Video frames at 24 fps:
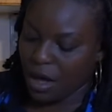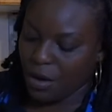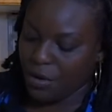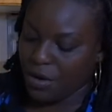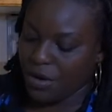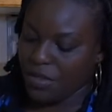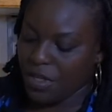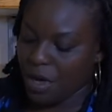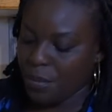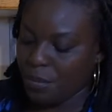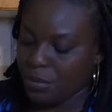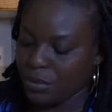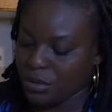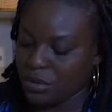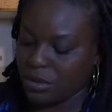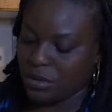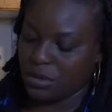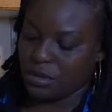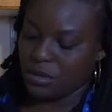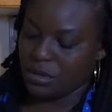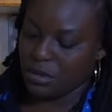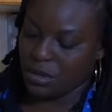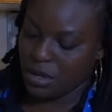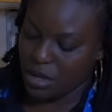I rather put
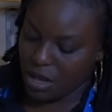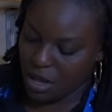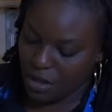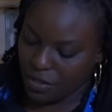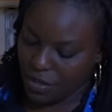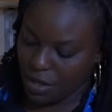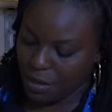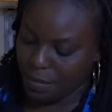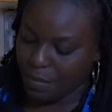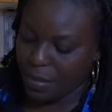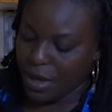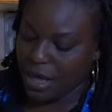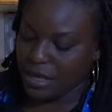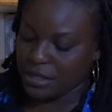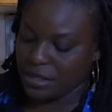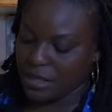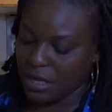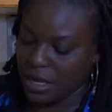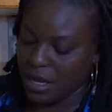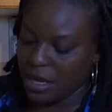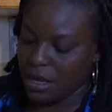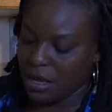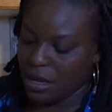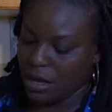either
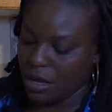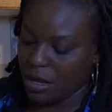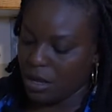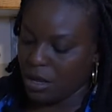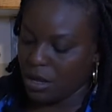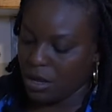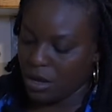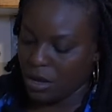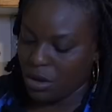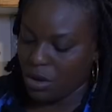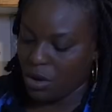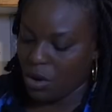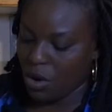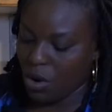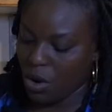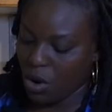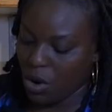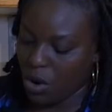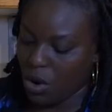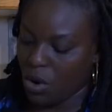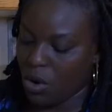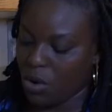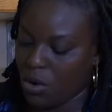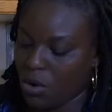parsley
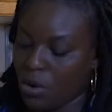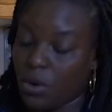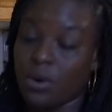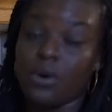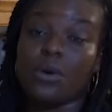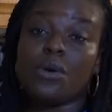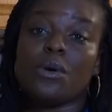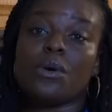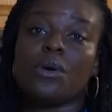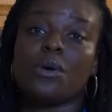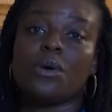or